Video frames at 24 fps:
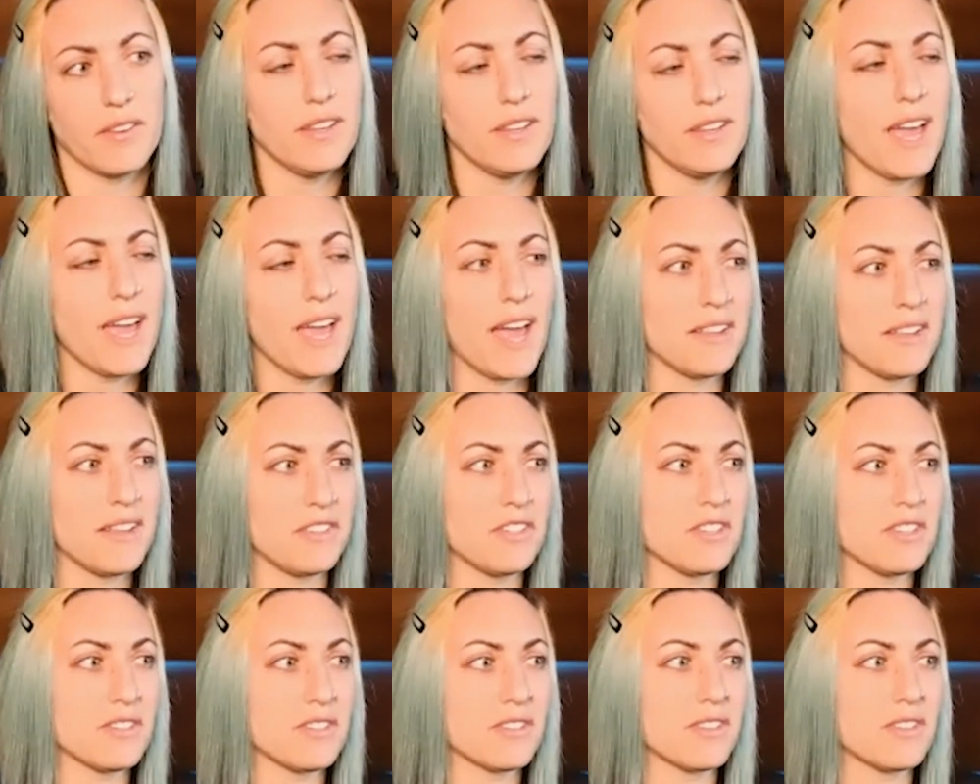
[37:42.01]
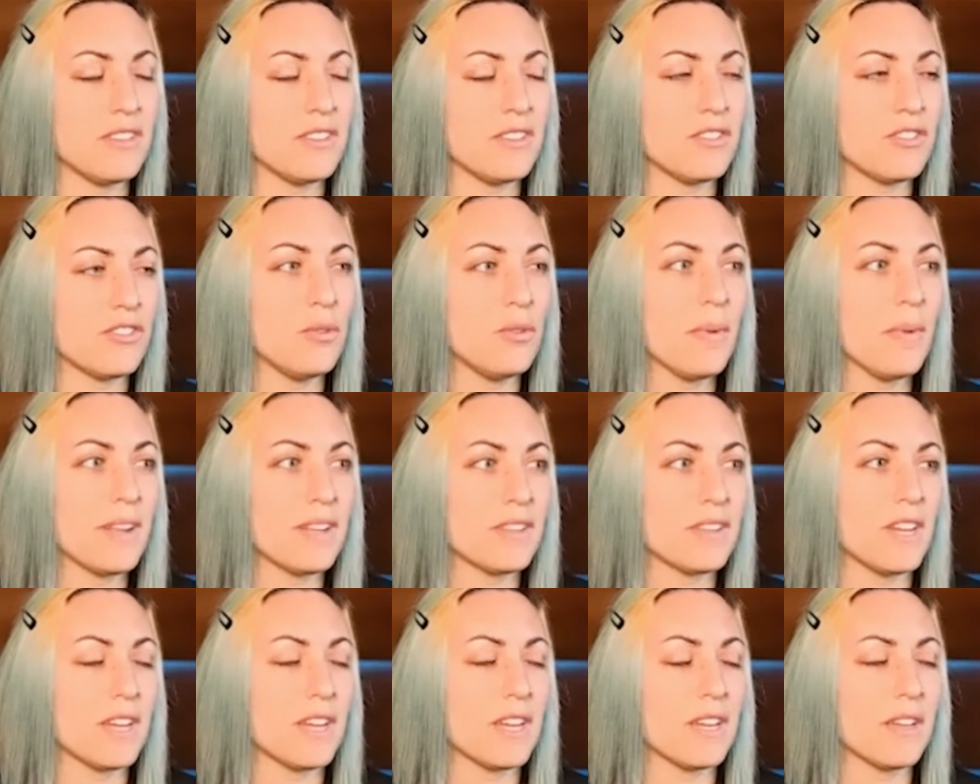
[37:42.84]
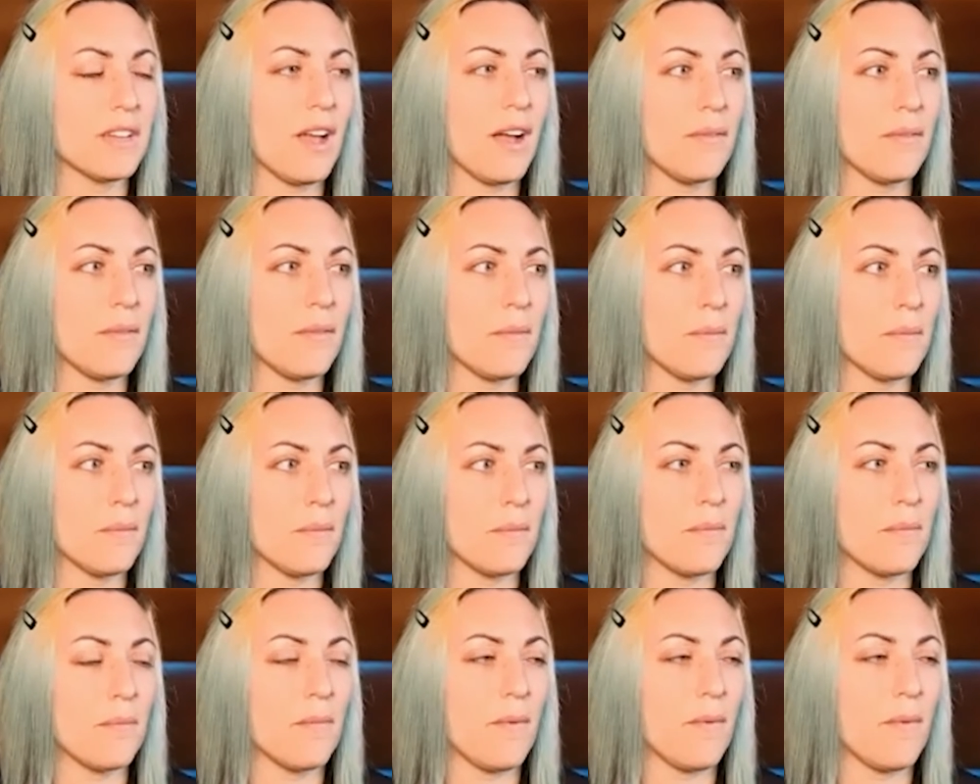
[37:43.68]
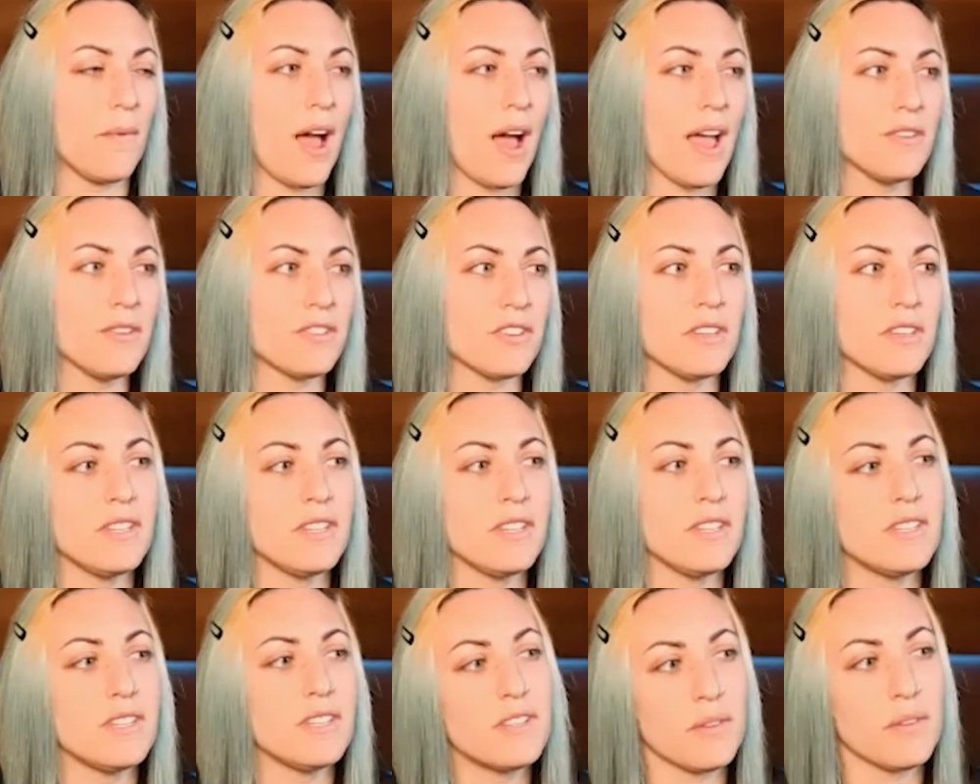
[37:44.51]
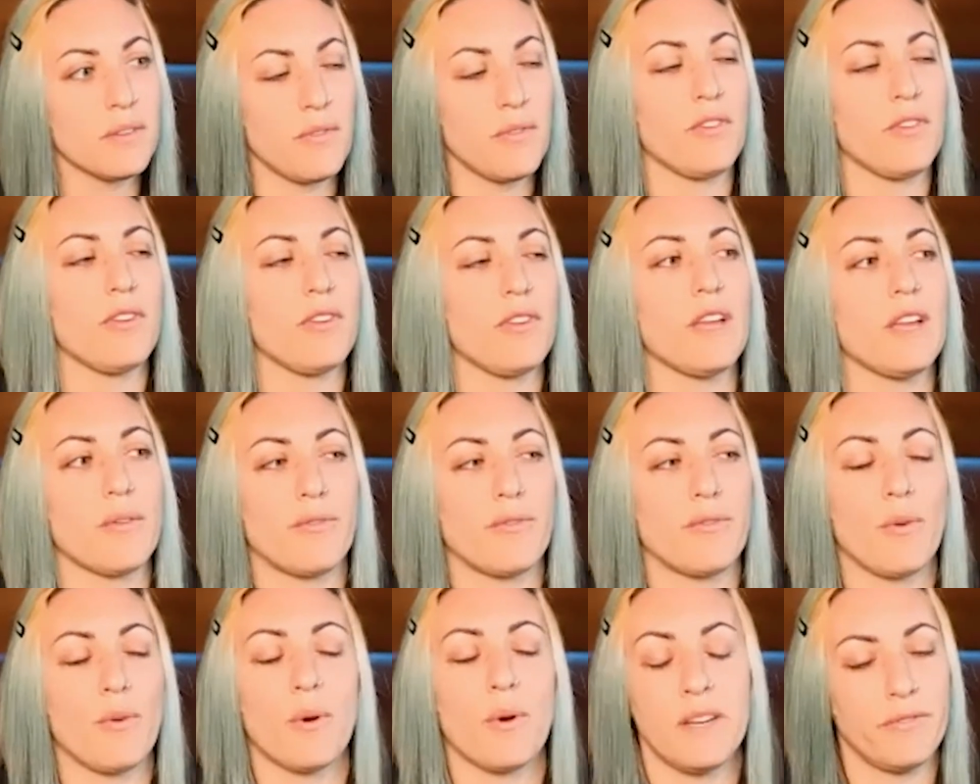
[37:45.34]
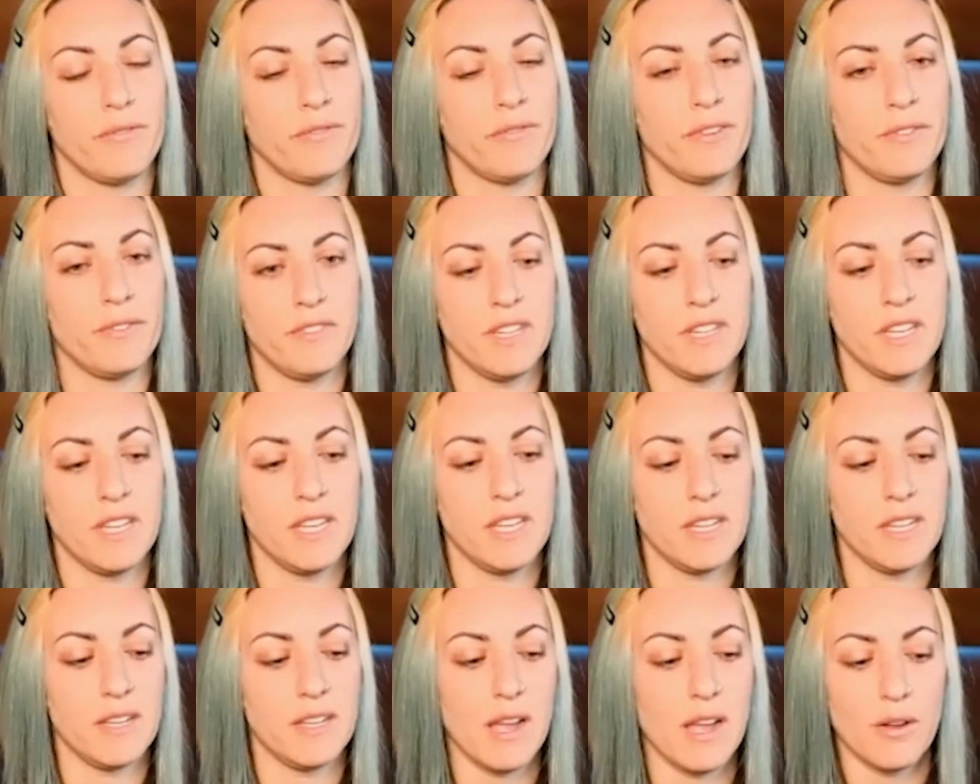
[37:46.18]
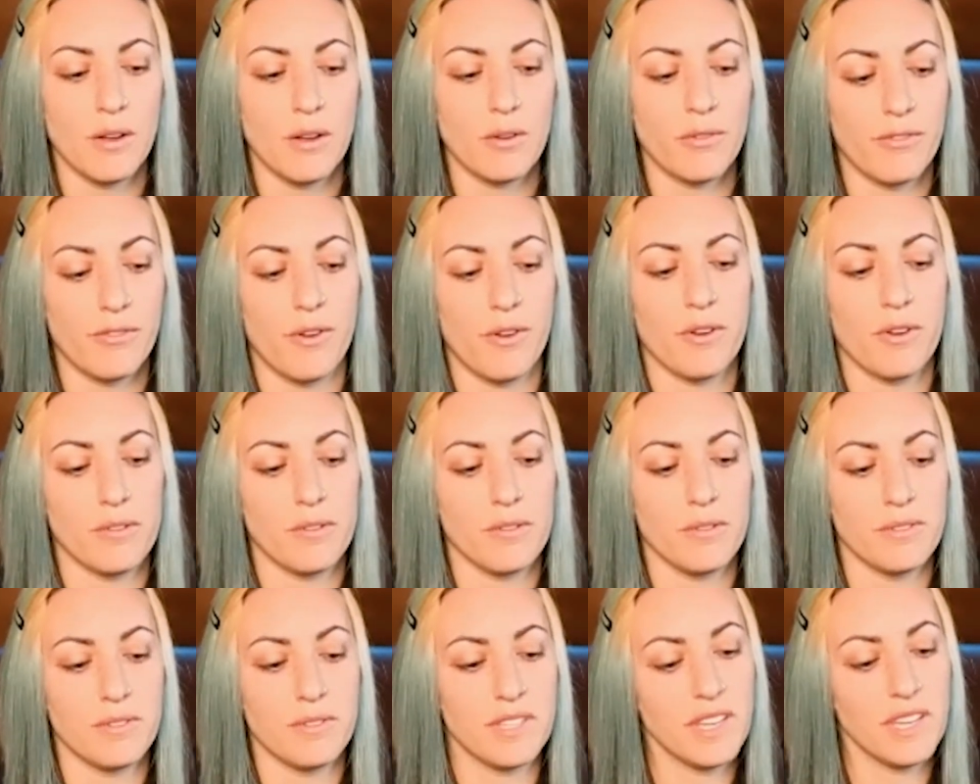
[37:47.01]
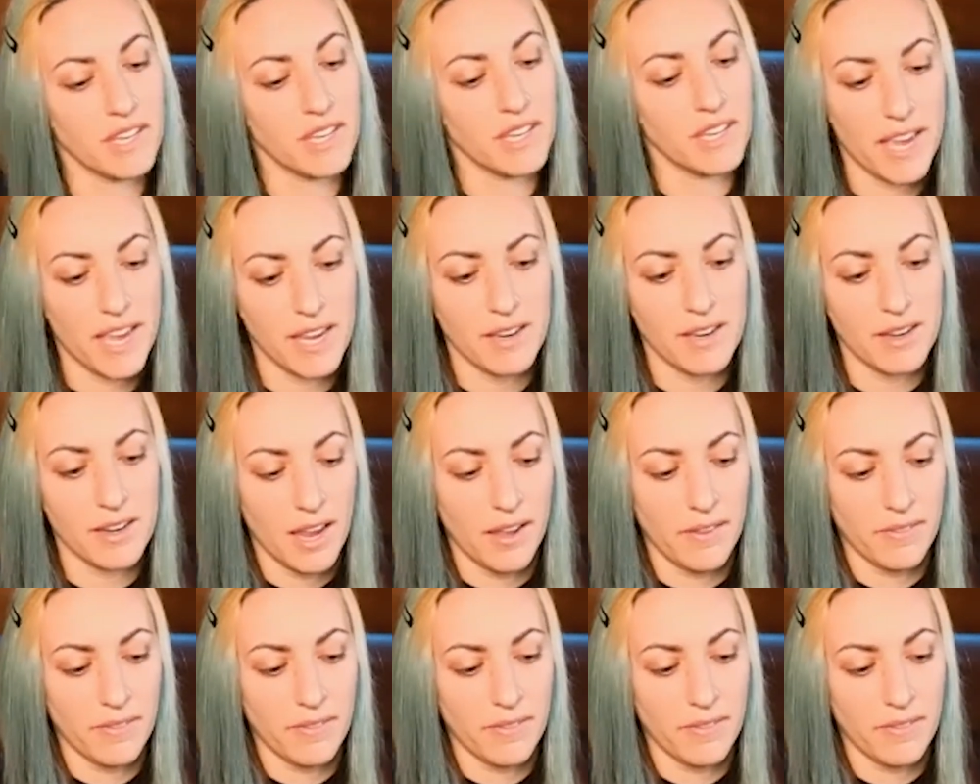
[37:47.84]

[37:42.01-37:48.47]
Yeah. It's just, it's too much. Like I usually deliver like 40 to 50 photos a night.